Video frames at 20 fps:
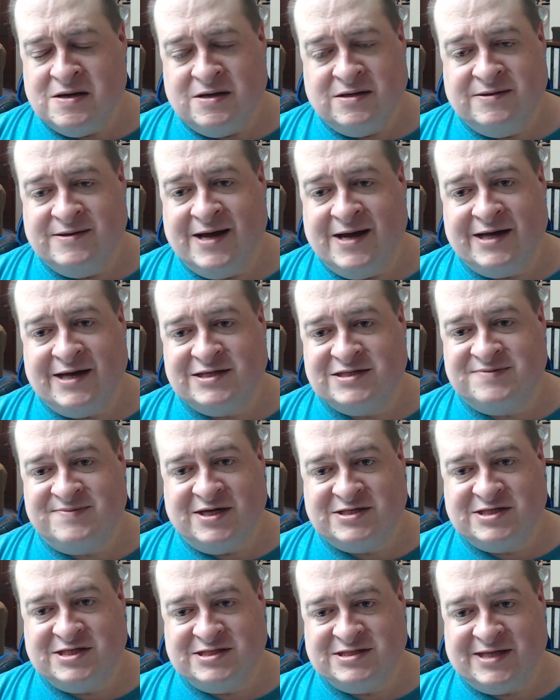not as
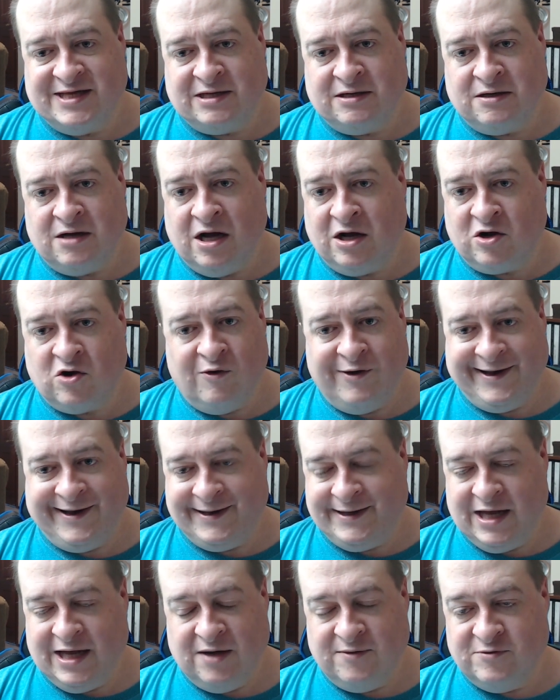much as like a coin
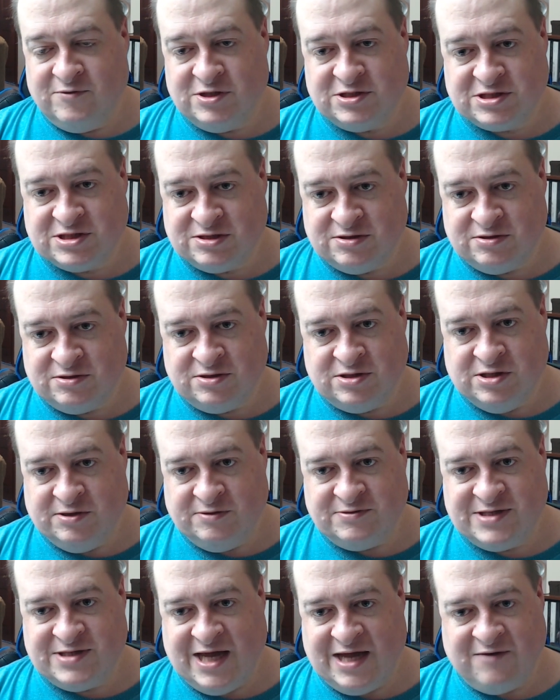game, which
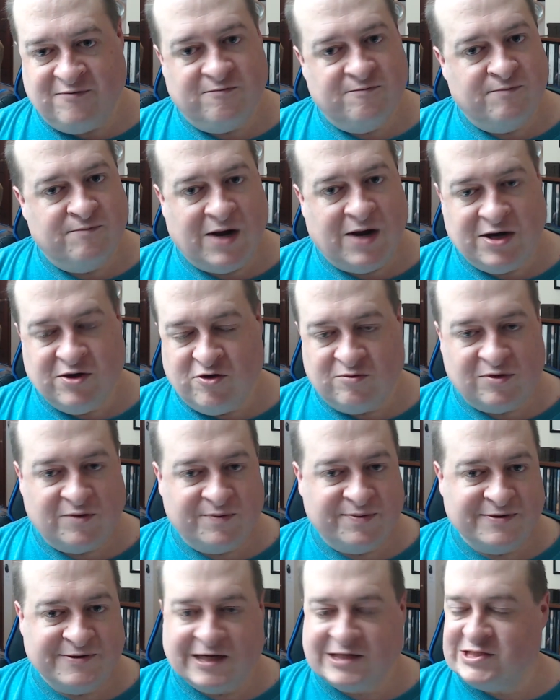take my normal
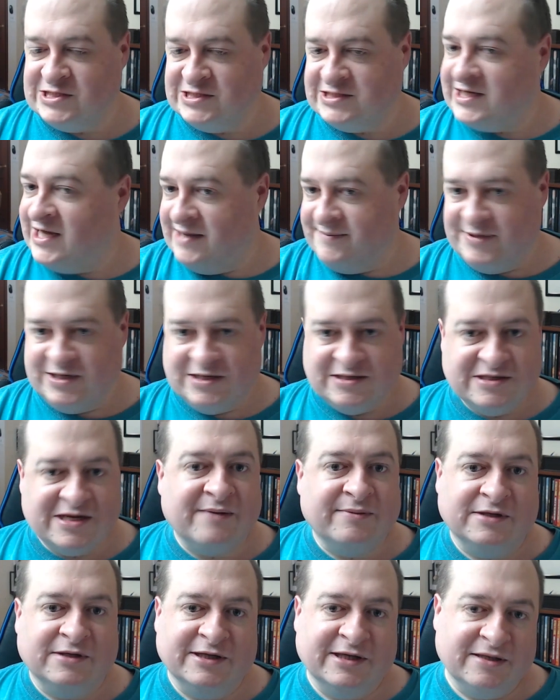production time and
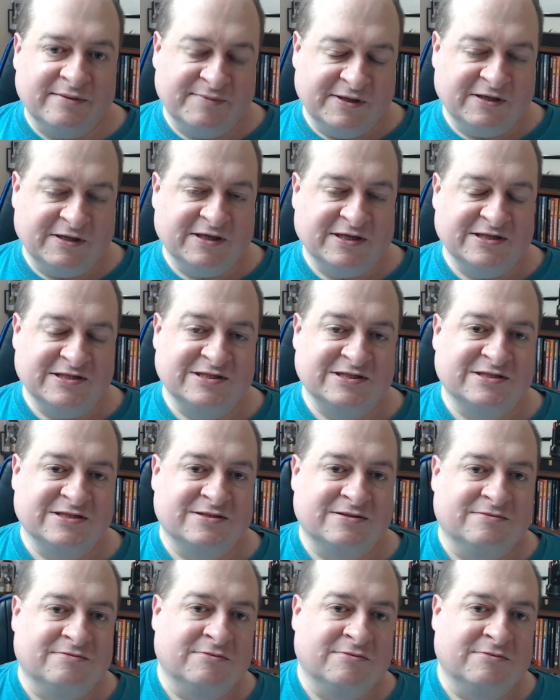double it, because